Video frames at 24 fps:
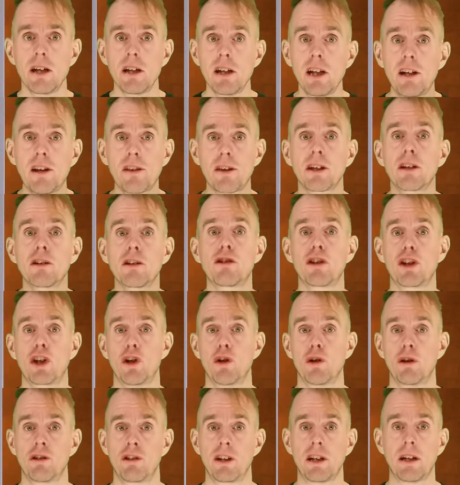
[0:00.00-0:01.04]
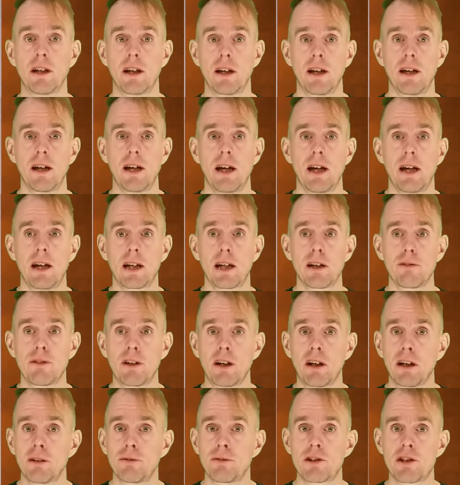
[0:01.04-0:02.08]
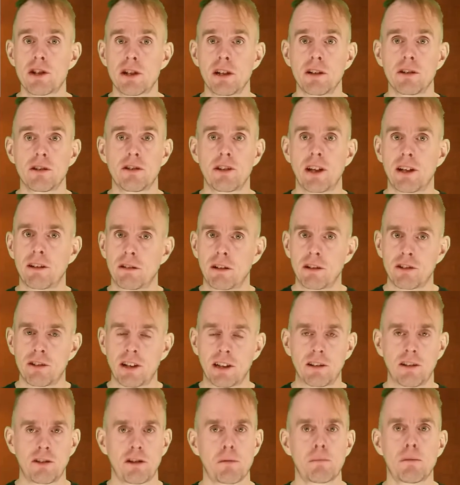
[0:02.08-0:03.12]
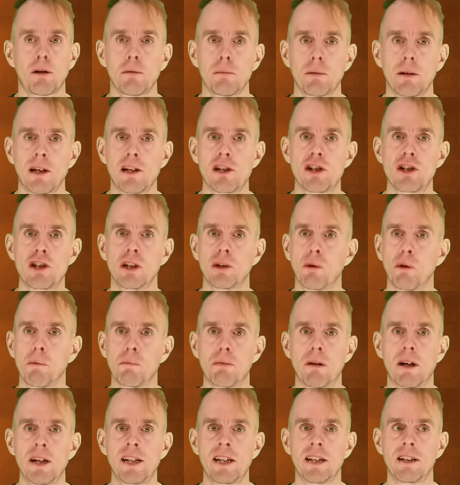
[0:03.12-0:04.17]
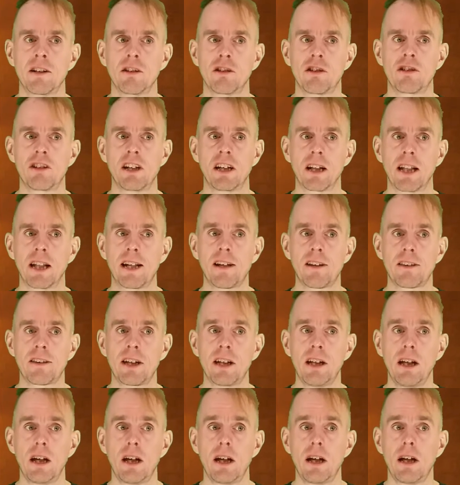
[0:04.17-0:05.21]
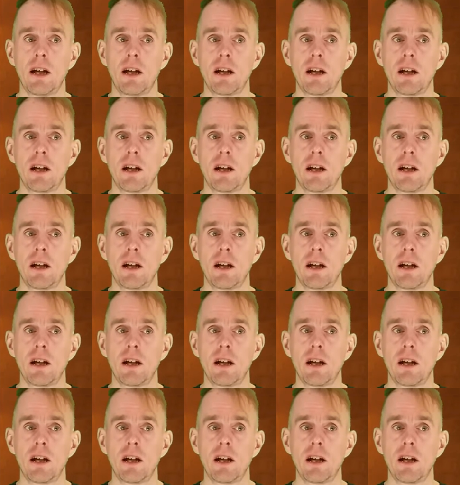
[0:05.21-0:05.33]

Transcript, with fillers: You need to think of security. Given half a chance, there are sectors of the population that will break in and steal anything,